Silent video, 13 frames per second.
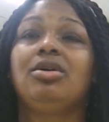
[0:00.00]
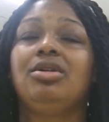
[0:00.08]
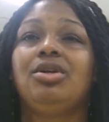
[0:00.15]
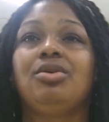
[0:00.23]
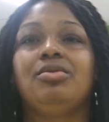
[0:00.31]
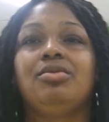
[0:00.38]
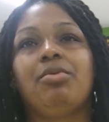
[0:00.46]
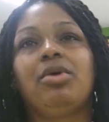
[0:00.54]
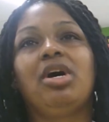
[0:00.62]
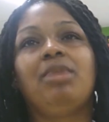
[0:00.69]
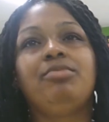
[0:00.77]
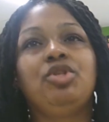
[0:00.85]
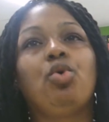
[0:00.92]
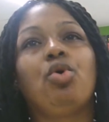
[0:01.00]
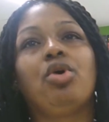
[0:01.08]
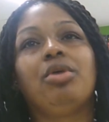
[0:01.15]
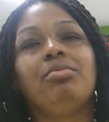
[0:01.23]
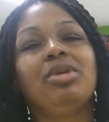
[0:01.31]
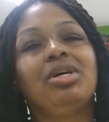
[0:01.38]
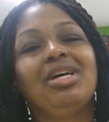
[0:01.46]
they will absorb
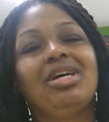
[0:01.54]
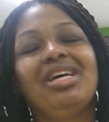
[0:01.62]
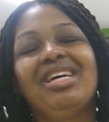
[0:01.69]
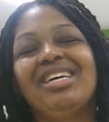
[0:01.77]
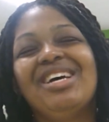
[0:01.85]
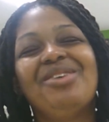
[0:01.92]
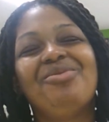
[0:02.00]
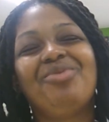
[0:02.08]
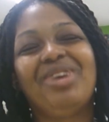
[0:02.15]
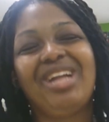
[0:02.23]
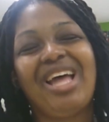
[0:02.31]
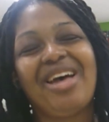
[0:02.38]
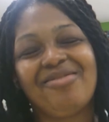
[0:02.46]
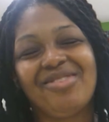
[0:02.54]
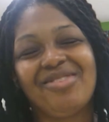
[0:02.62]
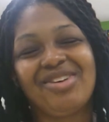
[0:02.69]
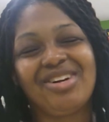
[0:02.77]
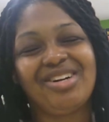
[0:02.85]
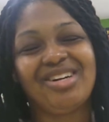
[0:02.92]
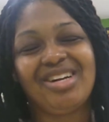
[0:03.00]

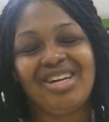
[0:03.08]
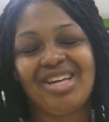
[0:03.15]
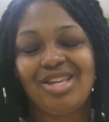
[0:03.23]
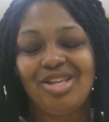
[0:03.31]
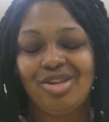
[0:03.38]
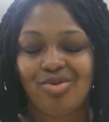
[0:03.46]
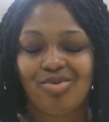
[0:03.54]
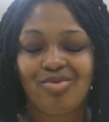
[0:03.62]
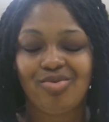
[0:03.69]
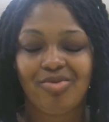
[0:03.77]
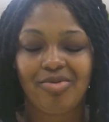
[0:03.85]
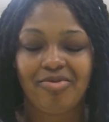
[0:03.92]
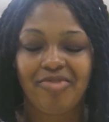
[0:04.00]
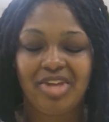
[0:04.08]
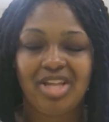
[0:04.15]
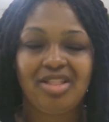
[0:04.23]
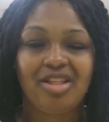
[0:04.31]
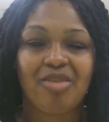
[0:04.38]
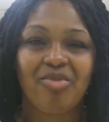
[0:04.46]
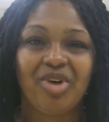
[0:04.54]
whatever you feed them
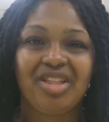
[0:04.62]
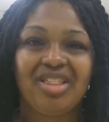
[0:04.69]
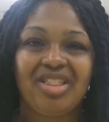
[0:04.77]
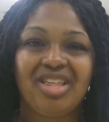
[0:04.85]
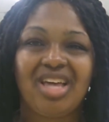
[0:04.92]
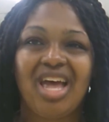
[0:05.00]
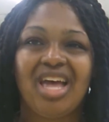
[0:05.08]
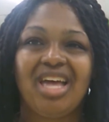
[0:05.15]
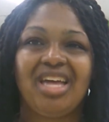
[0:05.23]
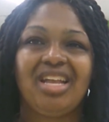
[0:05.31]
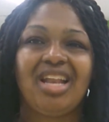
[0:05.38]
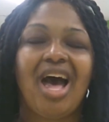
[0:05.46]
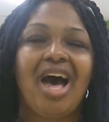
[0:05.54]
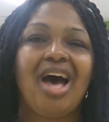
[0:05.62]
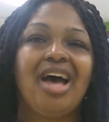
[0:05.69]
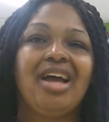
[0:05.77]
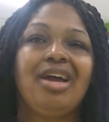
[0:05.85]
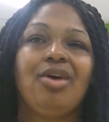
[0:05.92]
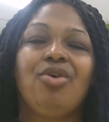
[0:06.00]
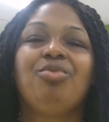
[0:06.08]
with. And I
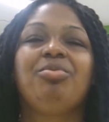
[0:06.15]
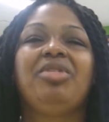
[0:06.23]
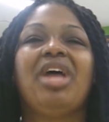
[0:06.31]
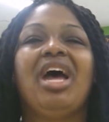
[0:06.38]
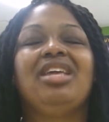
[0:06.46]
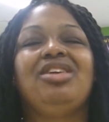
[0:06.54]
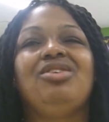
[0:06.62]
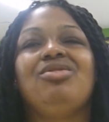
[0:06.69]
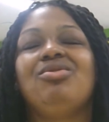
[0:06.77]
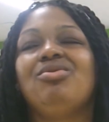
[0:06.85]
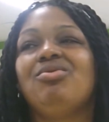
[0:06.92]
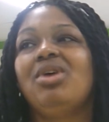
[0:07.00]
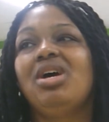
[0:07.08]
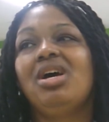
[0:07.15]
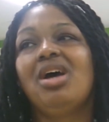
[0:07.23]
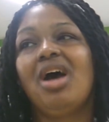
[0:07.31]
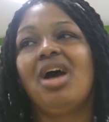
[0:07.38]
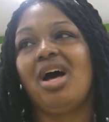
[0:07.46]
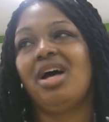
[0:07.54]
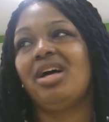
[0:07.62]
hope that you
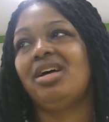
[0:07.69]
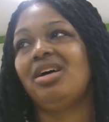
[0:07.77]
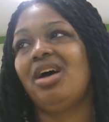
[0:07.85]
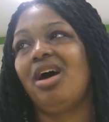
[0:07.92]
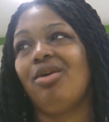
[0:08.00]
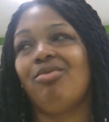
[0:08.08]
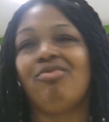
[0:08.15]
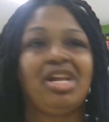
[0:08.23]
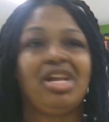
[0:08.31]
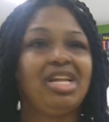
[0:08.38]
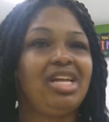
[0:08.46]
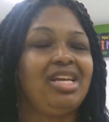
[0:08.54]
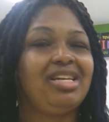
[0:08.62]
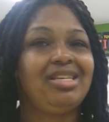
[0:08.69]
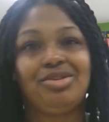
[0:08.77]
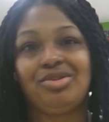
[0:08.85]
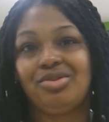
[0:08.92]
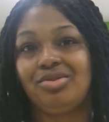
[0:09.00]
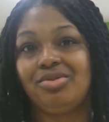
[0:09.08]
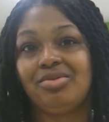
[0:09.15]
are ready
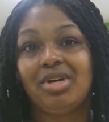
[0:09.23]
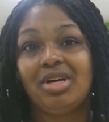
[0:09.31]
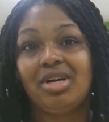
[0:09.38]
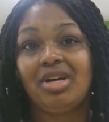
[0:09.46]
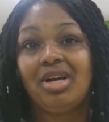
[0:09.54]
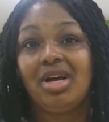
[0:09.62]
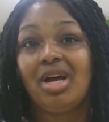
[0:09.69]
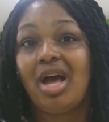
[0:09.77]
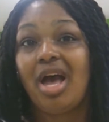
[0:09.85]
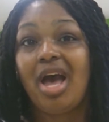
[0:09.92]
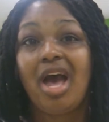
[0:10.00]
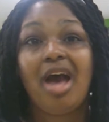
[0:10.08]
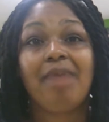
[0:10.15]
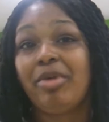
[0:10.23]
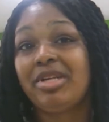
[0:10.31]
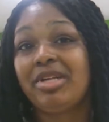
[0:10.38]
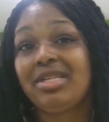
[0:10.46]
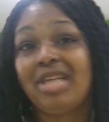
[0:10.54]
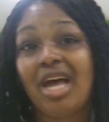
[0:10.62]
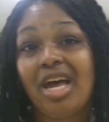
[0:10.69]
to have the best
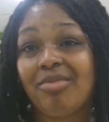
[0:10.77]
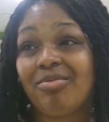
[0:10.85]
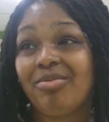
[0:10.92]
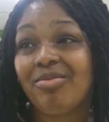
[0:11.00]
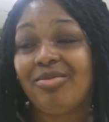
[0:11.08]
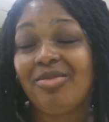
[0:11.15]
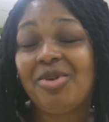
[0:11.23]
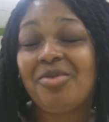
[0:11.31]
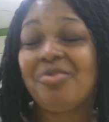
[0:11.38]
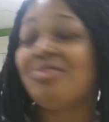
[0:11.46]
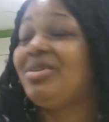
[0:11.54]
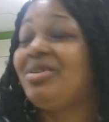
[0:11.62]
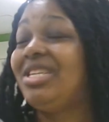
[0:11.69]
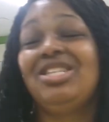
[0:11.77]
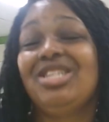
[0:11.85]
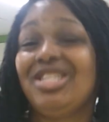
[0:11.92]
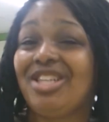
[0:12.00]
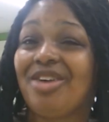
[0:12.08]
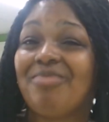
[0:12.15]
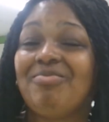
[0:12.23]
time teaching them,
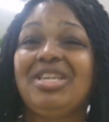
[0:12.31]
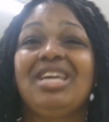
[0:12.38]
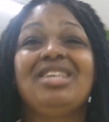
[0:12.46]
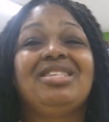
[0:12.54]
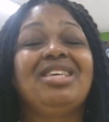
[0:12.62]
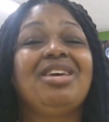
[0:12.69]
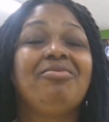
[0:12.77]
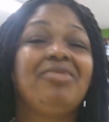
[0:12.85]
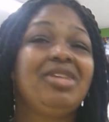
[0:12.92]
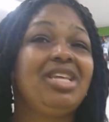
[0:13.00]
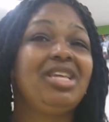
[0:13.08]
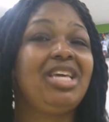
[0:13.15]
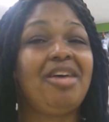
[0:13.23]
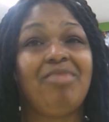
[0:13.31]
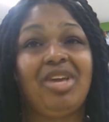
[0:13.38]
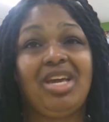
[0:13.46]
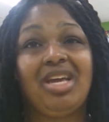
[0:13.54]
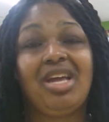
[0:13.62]
because it really can be.